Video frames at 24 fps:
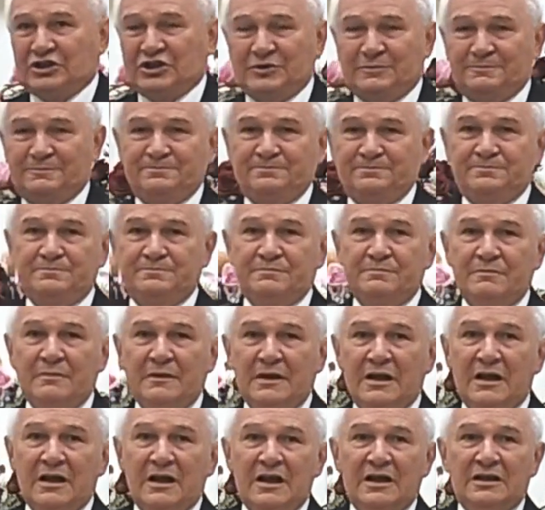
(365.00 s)
But I didn't
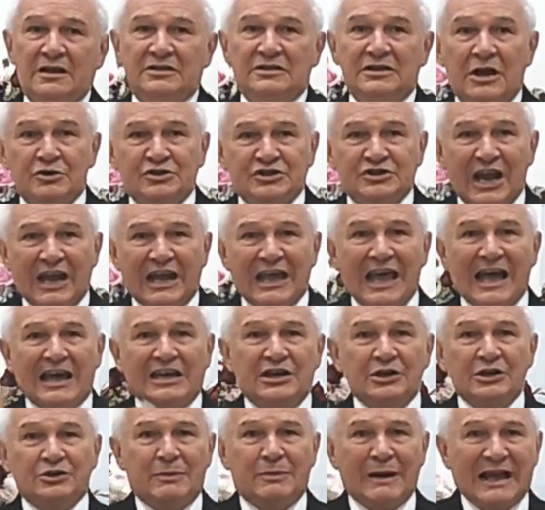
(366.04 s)
come here tonight.
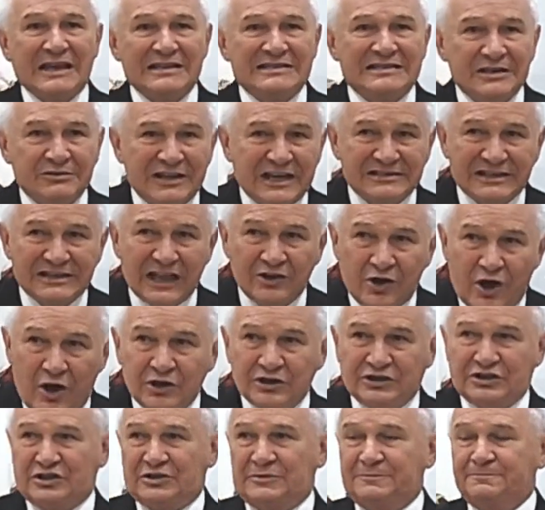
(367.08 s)
and
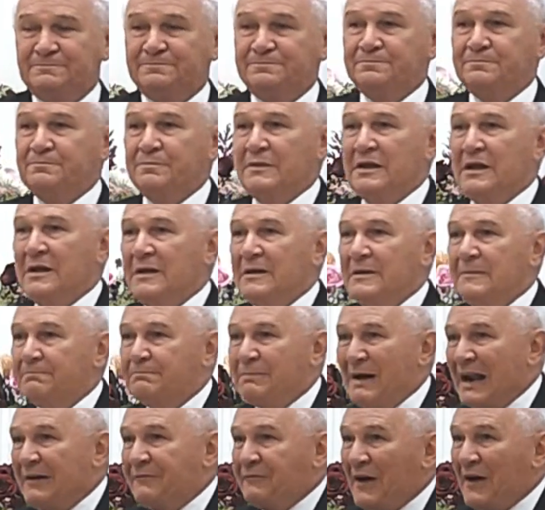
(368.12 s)
he come from Brazil
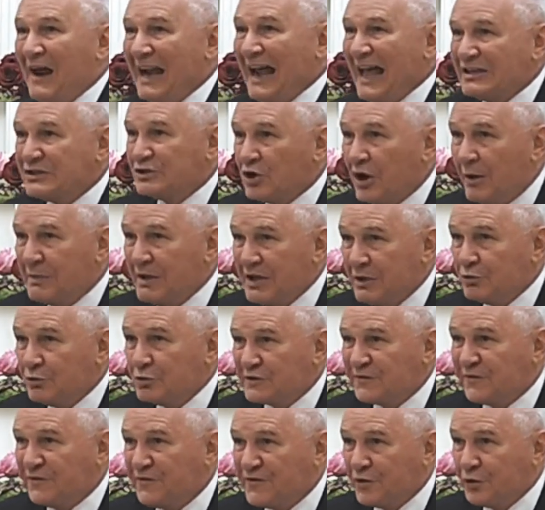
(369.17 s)

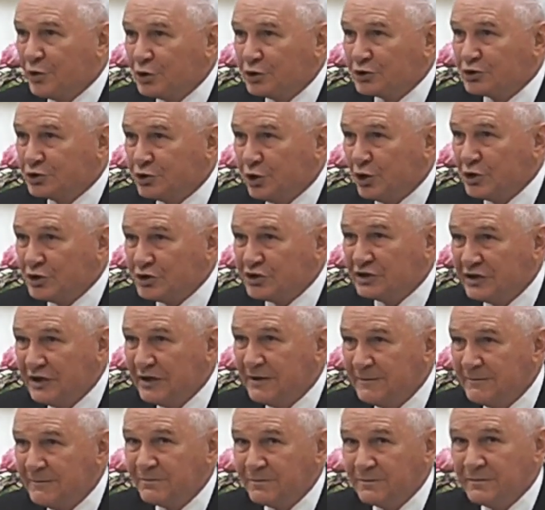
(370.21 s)
tonight
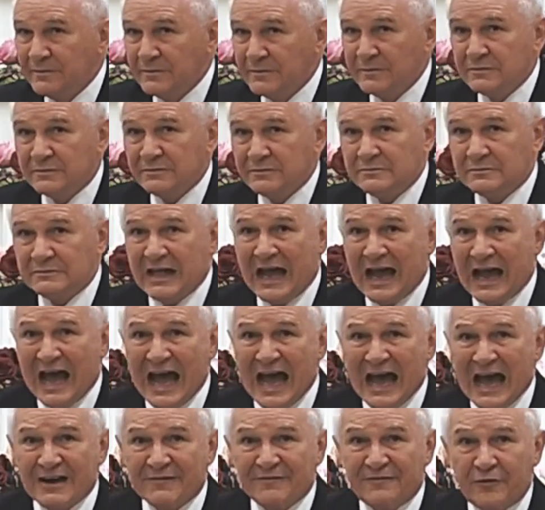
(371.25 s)
only to speak about the
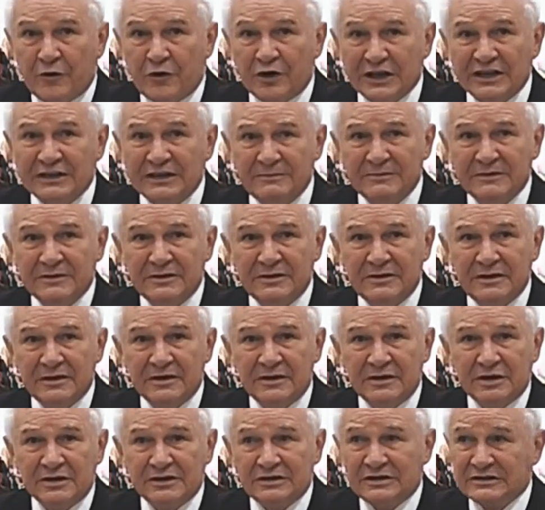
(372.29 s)
fruit of the
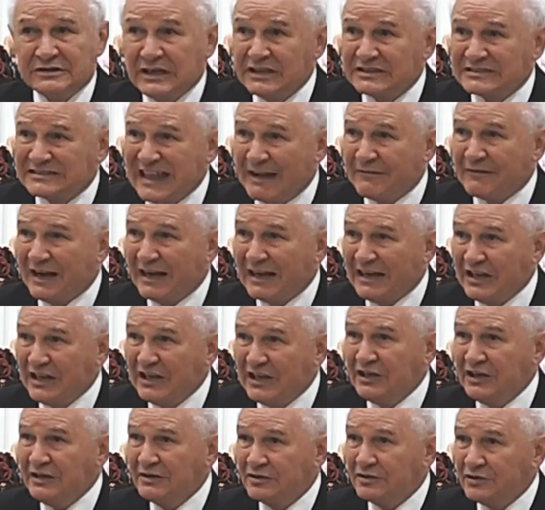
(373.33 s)
tree
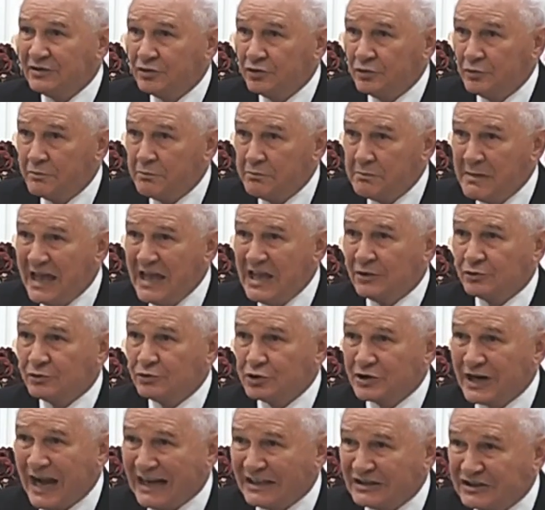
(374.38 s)
that was there
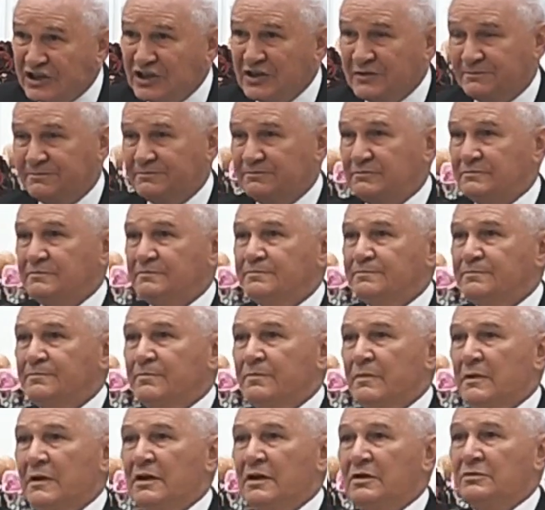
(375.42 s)
in the middle of the
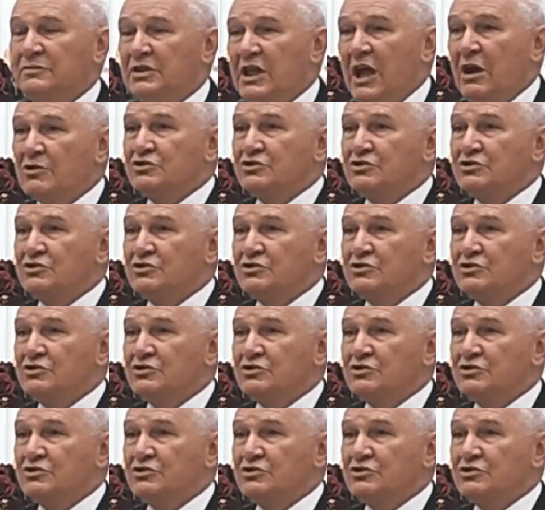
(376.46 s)
garden.